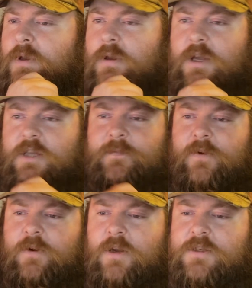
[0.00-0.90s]
As
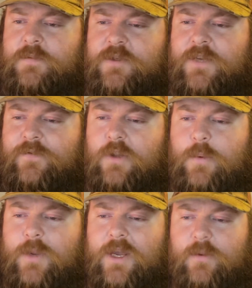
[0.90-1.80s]
for us specifically,
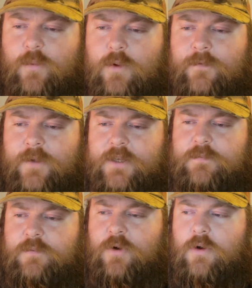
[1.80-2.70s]
we got the Wolf X
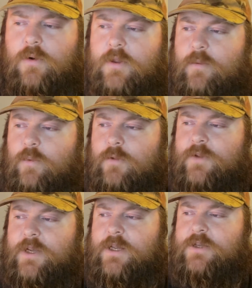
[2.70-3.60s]
Pro and the
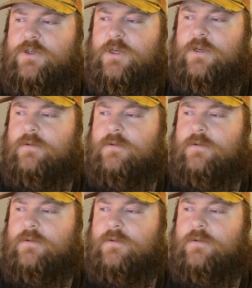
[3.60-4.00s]
Wolf EDG.